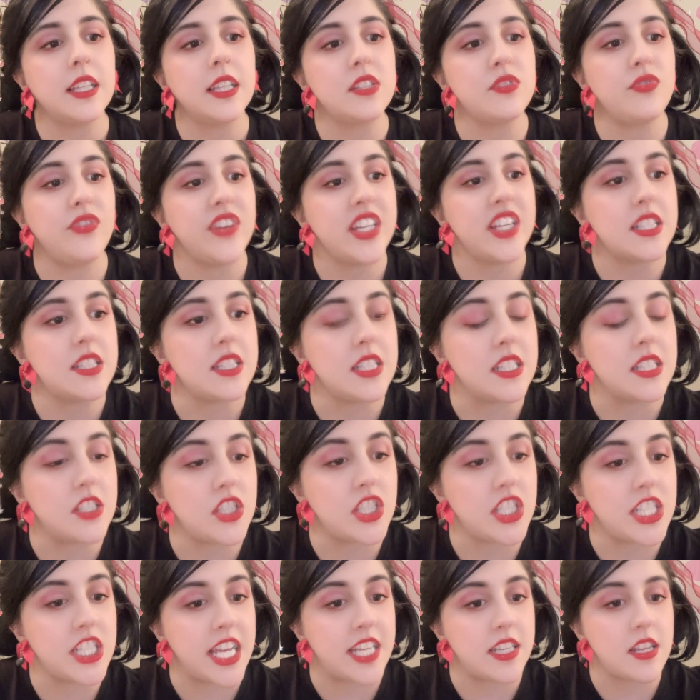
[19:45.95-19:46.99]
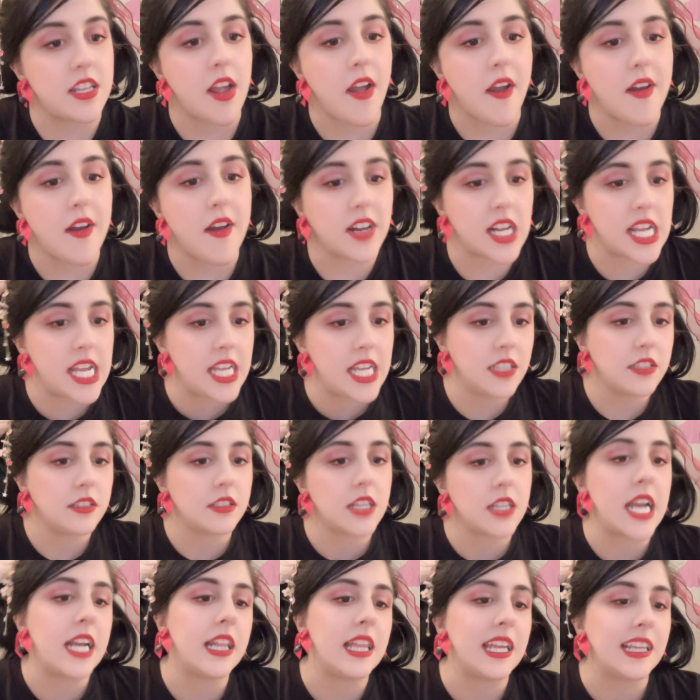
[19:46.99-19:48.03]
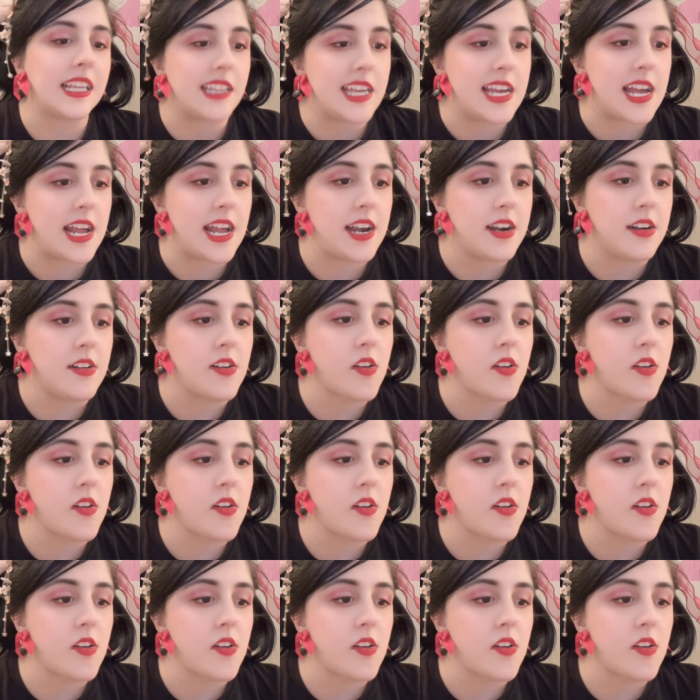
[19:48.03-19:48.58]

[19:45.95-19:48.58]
let's fix this shit. Okay, kind of like that.